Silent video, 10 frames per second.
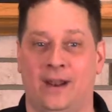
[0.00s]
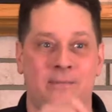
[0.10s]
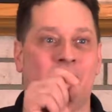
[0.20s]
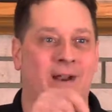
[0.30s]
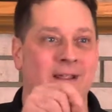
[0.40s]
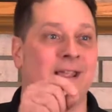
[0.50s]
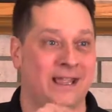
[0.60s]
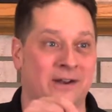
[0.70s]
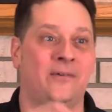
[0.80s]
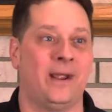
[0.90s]
I'm the right,
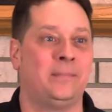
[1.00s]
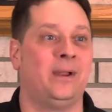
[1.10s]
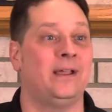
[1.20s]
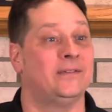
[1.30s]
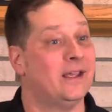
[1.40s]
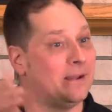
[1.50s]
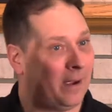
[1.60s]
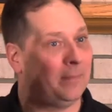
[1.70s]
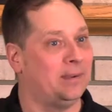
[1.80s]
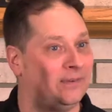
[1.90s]
in the right place.
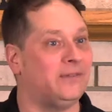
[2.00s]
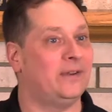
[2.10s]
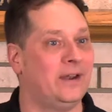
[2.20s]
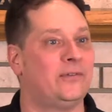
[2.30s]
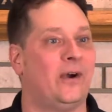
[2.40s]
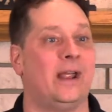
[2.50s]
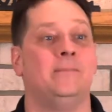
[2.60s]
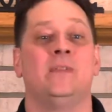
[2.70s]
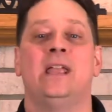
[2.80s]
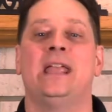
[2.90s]
My position is right.
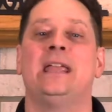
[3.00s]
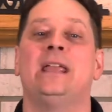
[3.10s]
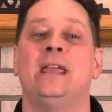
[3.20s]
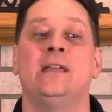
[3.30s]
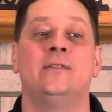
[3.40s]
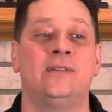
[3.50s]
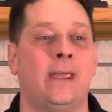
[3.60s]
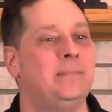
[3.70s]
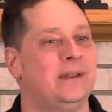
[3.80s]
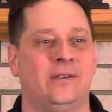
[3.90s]
He, he has
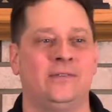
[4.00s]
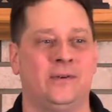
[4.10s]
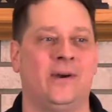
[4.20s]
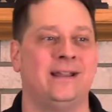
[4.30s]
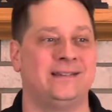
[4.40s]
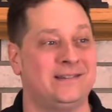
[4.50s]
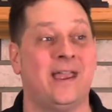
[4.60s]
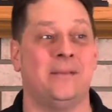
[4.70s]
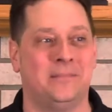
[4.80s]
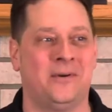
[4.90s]
shaped me just the right
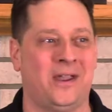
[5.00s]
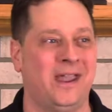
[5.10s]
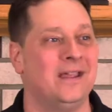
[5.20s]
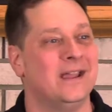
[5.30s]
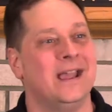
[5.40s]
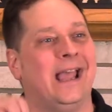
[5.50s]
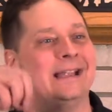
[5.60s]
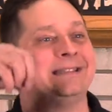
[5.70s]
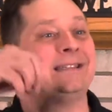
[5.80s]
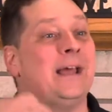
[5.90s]
shape, okay?
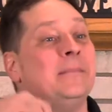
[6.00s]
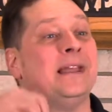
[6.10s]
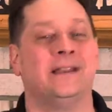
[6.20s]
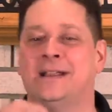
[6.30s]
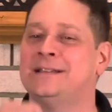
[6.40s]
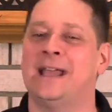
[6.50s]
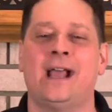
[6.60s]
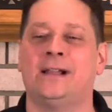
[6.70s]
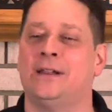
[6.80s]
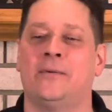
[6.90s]
And set me in
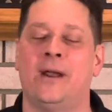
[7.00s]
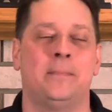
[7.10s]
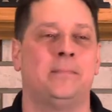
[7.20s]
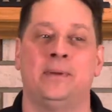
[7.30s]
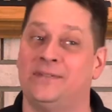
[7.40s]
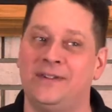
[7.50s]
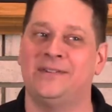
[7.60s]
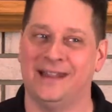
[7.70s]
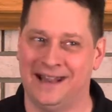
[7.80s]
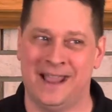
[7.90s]
exactly the right
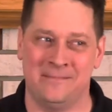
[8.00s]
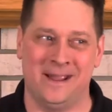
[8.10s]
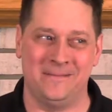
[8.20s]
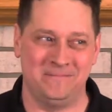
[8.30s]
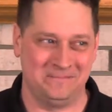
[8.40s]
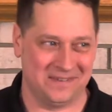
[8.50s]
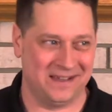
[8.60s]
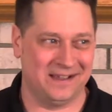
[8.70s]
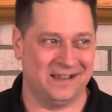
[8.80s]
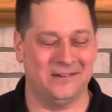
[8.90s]
position. Amen?
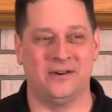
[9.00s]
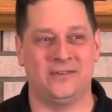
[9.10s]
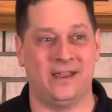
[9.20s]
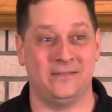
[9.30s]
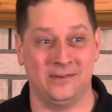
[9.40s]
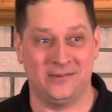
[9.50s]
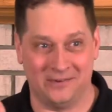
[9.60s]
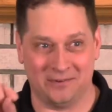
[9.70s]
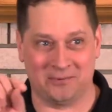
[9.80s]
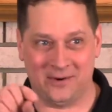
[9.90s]
You notice I'm using
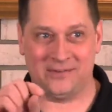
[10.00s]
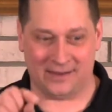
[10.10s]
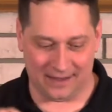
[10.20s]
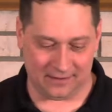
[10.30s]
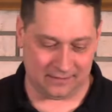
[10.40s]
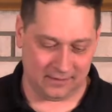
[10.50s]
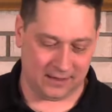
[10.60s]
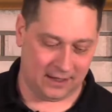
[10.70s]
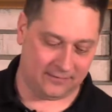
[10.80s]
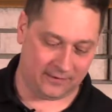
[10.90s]
those words again
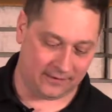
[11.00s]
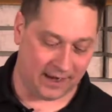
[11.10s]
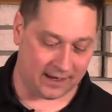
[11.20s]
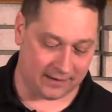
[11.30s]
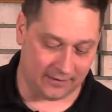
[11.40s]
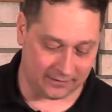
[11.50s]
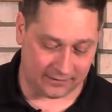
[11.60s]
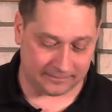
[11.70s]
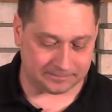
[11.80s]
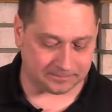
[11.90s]
if you're taking notes.